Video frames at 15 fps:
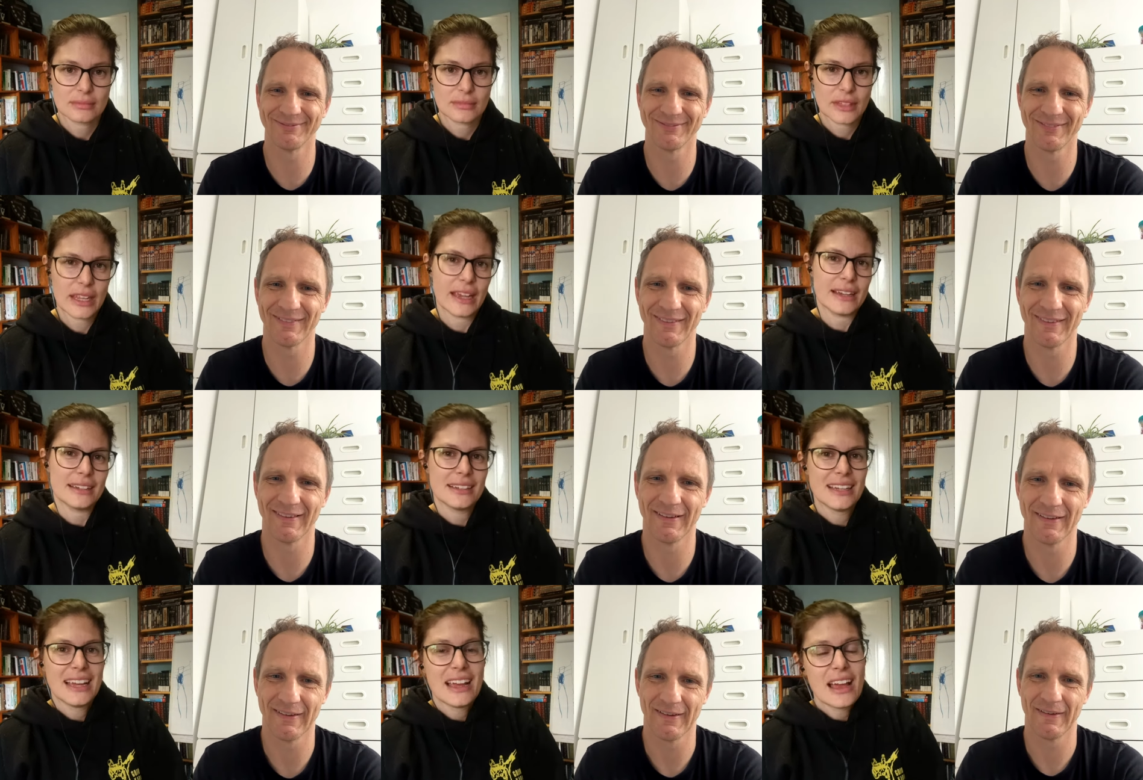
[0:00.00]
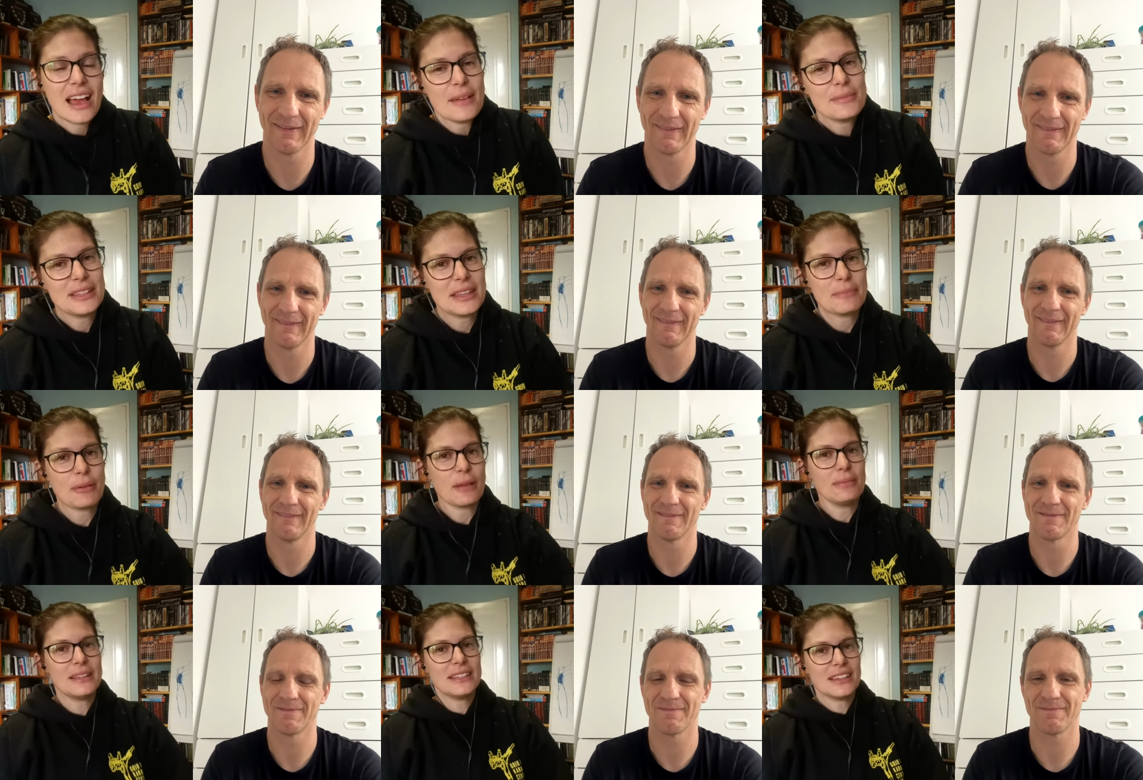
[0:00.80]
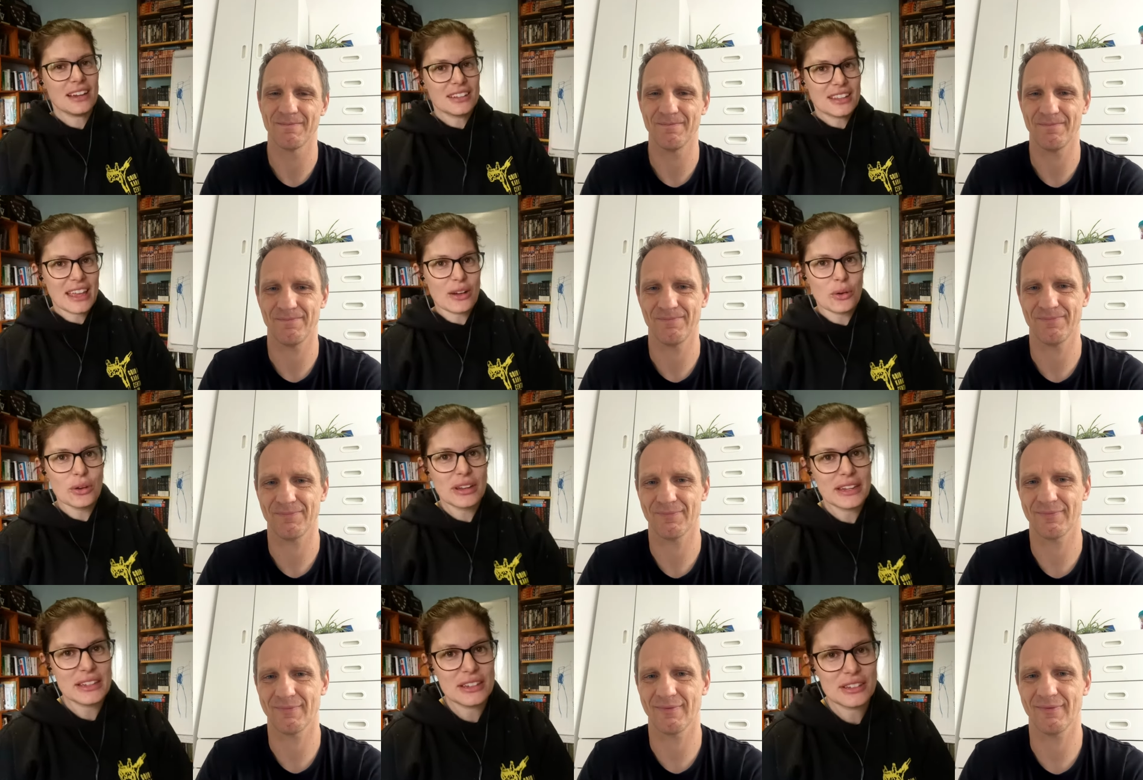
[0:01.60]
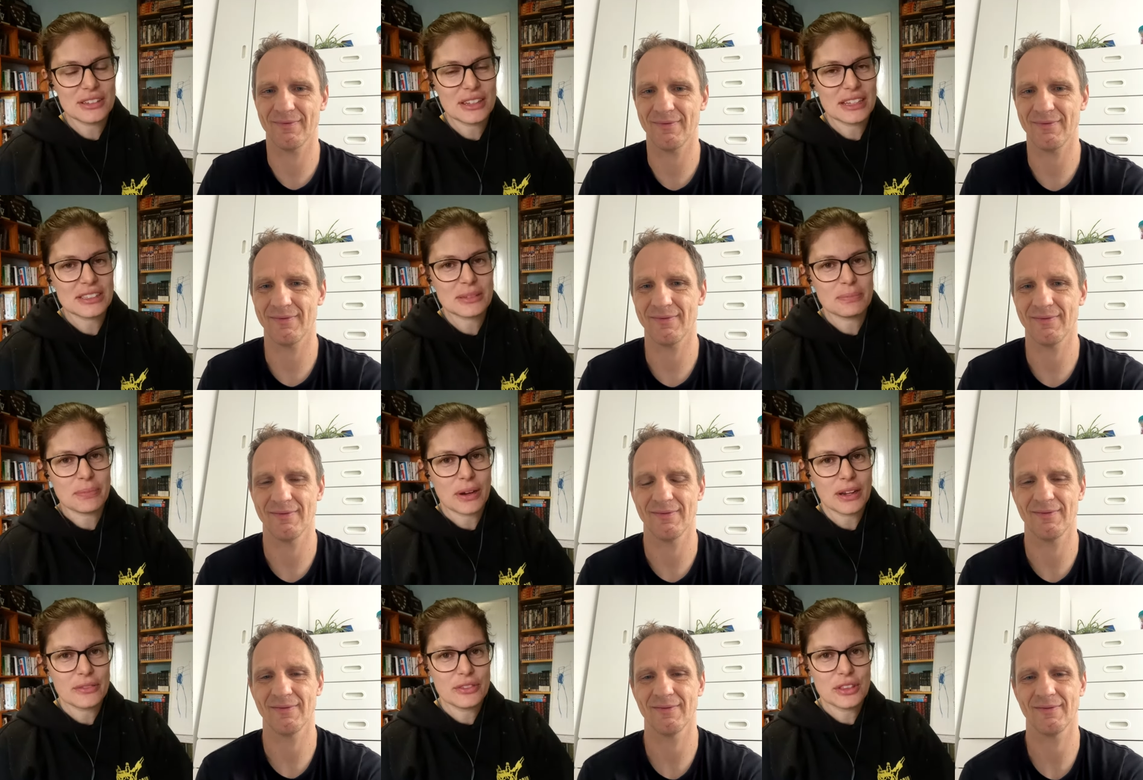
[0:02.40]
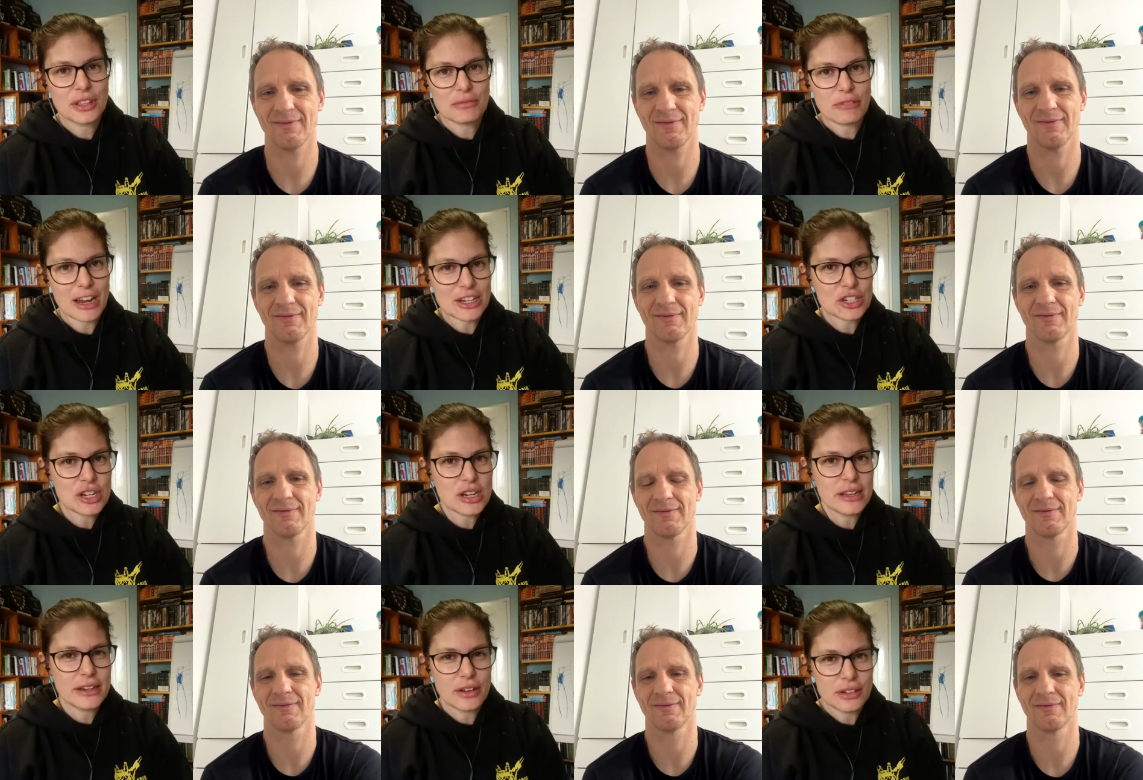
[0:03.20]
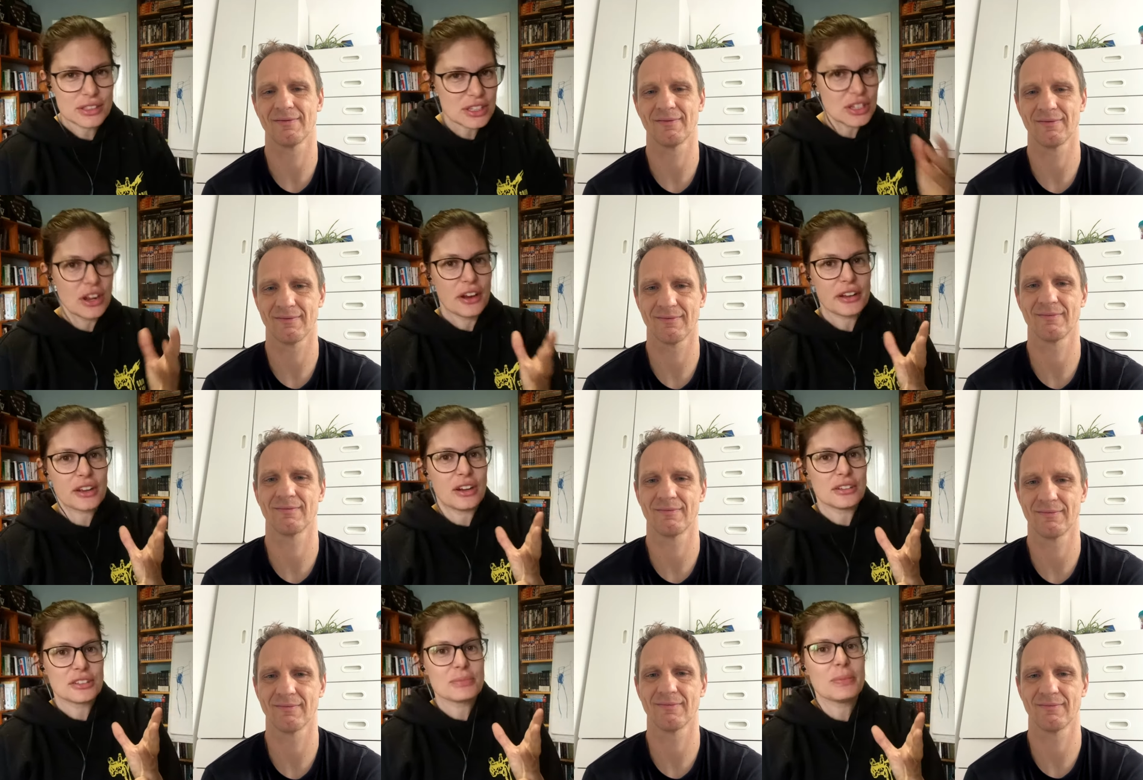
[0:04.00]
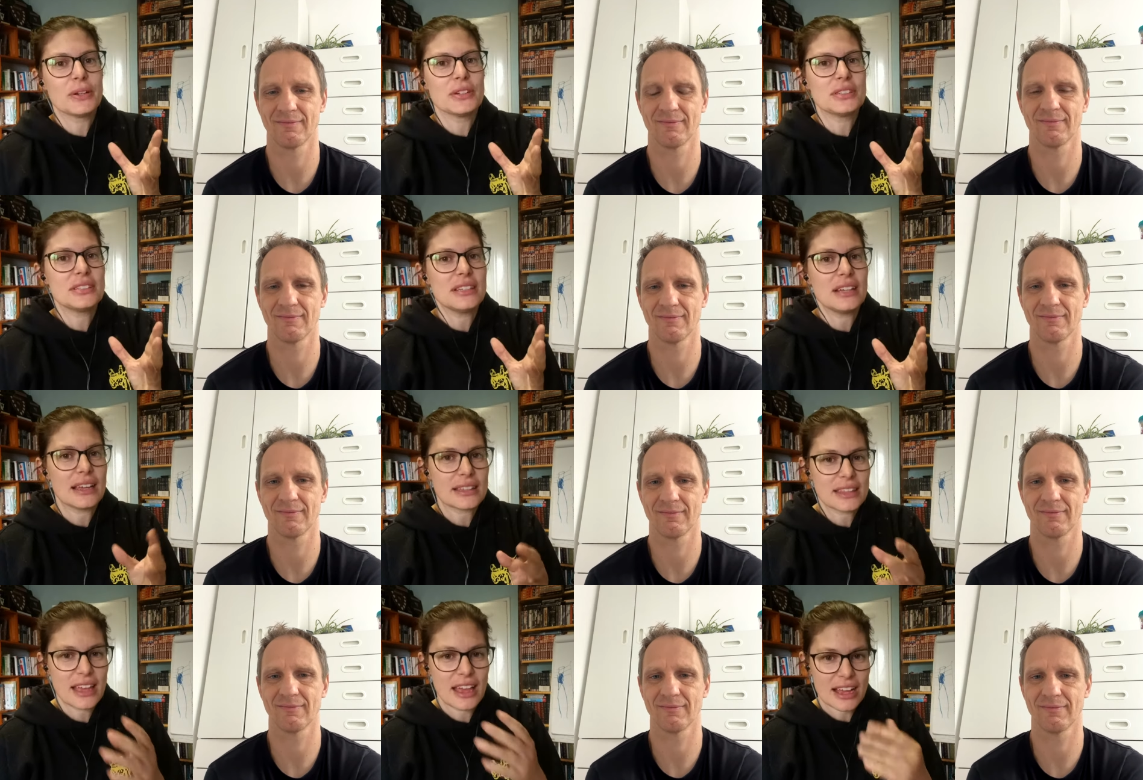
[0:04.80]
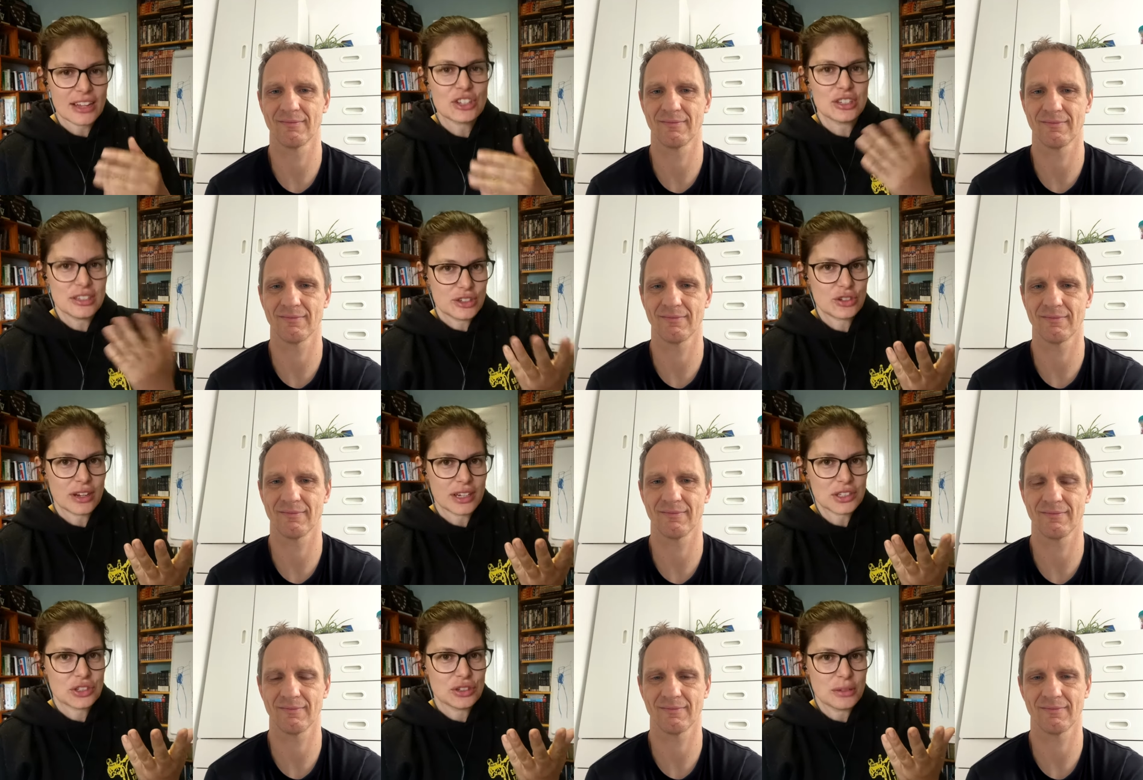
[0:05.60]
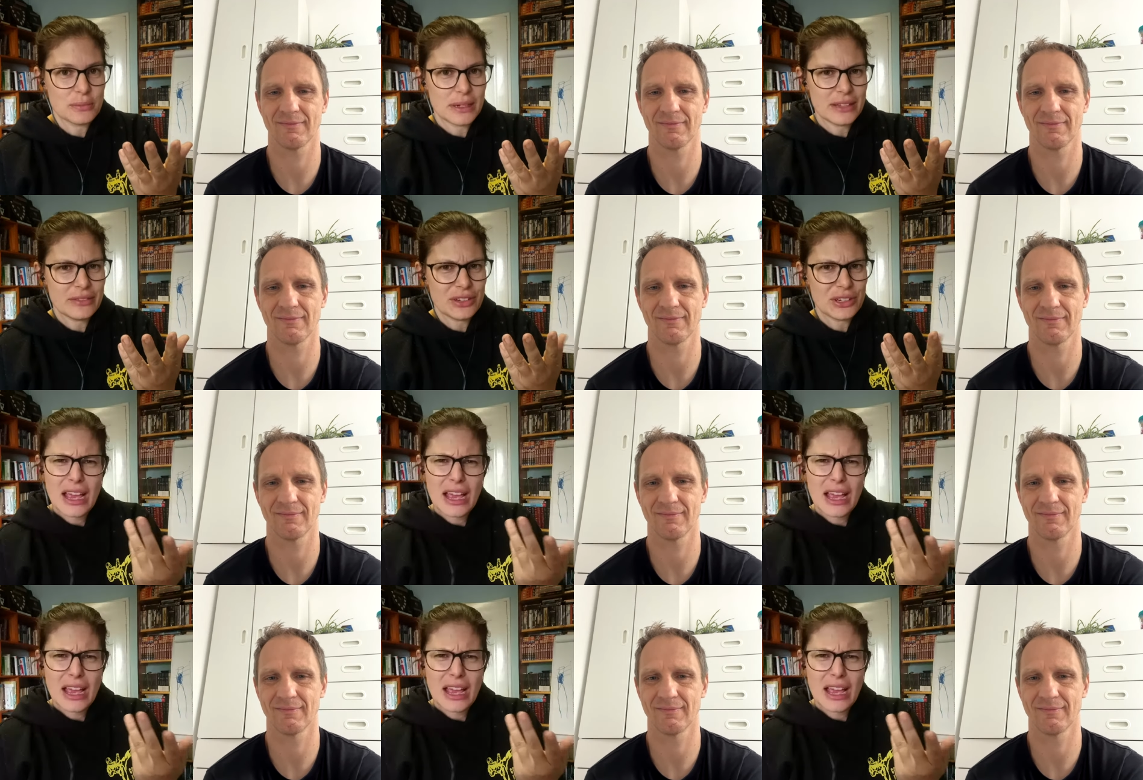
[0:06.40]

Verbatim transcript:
Speaker 1: yeah i mean they probably yeah they're all in there's a part of you that rationally knows it's not a conspiracy like they actually trust you and believe in